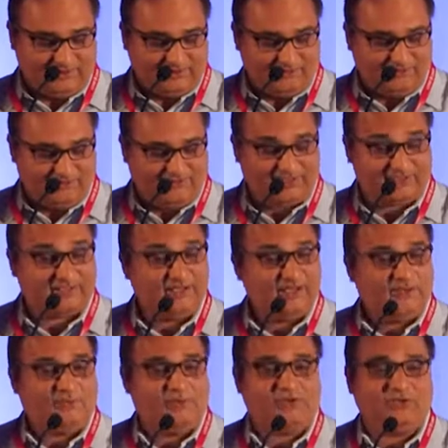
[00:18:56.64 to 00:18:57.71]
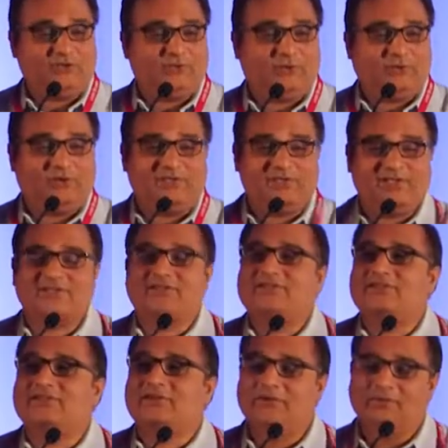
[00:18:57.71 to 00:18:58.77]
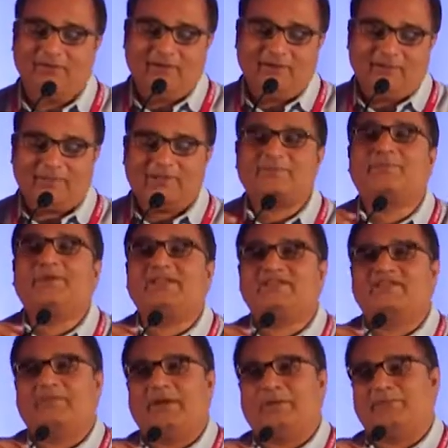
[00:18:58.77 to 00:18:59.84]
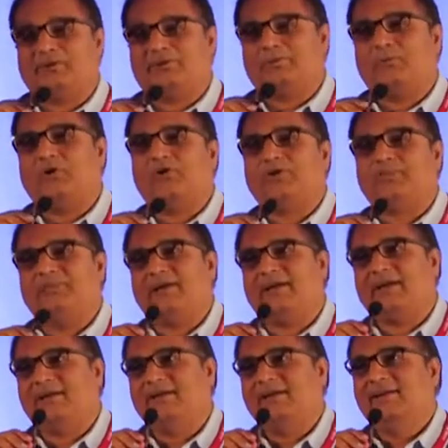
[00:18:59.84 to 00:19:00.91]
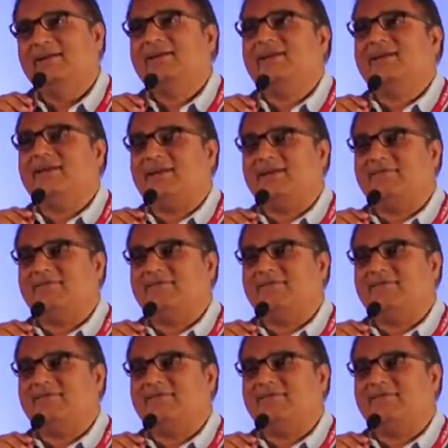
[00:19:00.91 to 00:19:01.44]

some of the things that the urologists do. But please remember, bottom line in